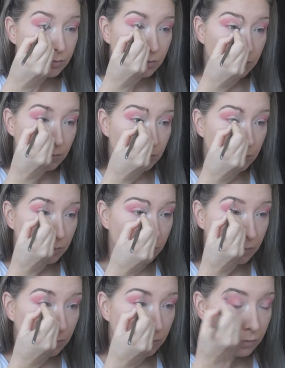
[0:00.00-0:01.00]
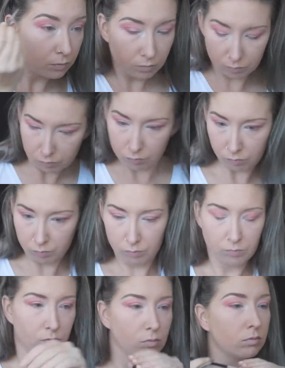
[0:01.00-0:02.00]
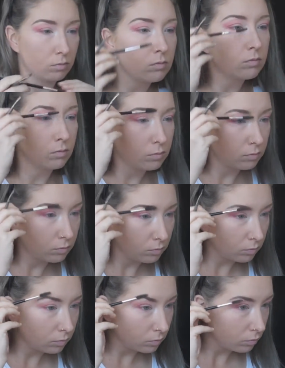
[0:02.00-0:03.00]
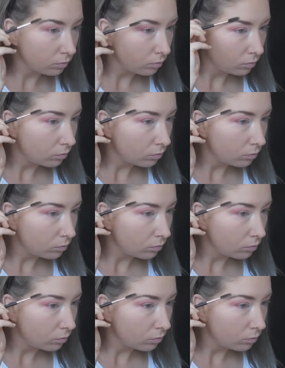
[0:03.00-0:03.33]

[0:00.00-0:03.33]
I wouldn't recommend it if you normally use a